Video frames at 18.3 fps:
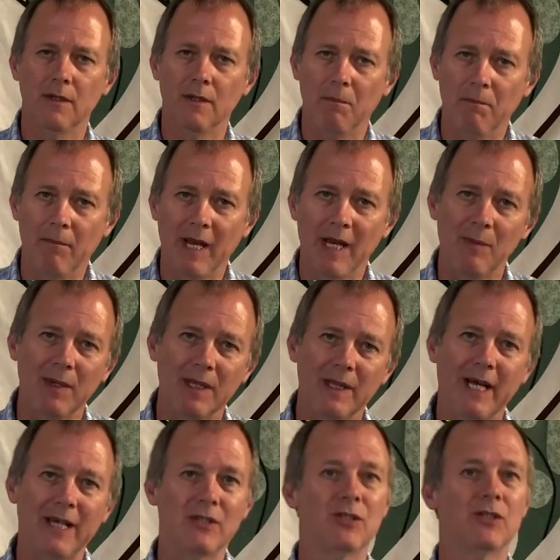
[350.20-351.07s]
Maybe
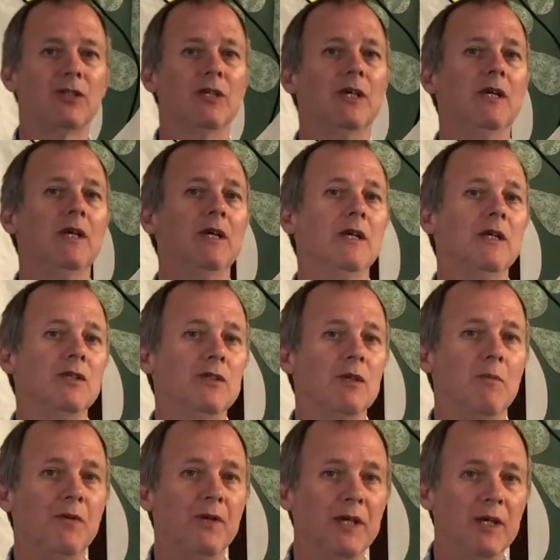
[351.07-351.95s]
that's
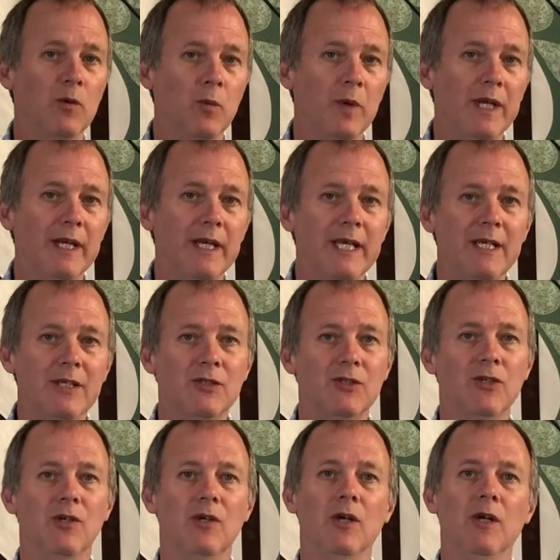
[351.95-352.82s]
something we need
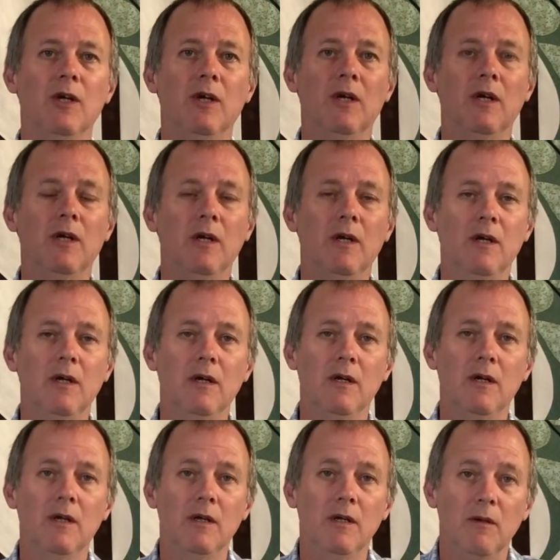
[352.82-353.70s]
to
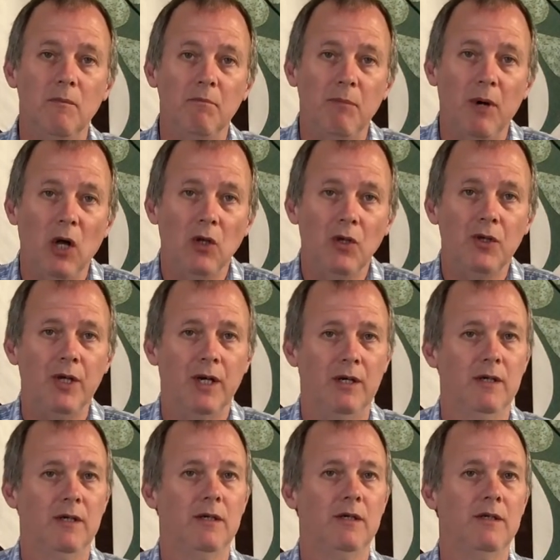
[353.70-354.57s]
ponder,
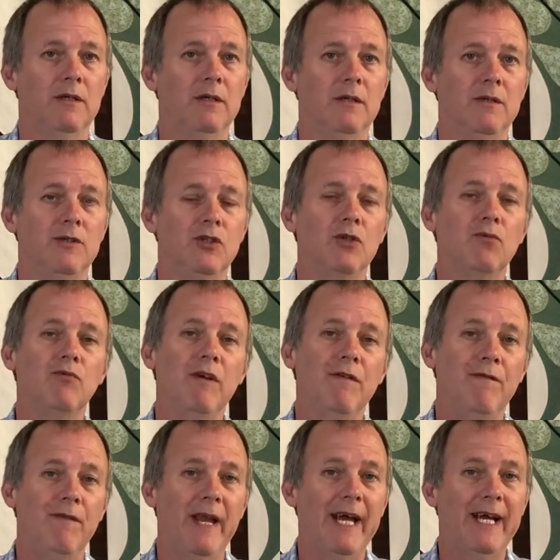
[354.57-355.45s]
to
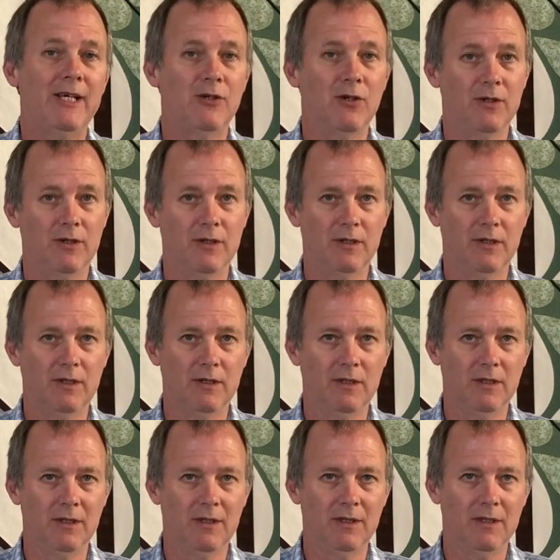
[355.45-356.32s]
reflect on,
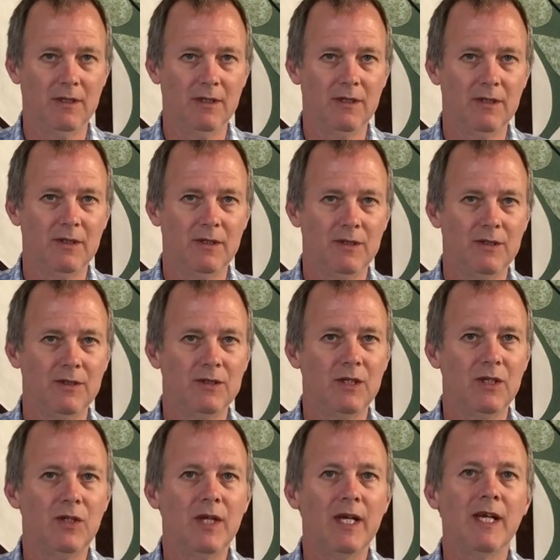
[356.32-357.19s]
to
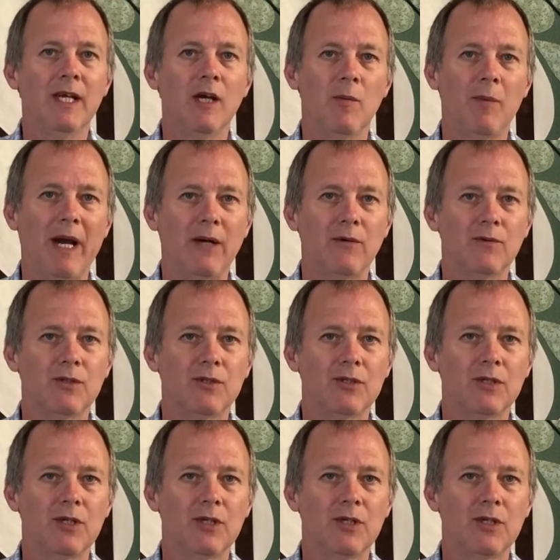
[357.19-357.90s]
think about,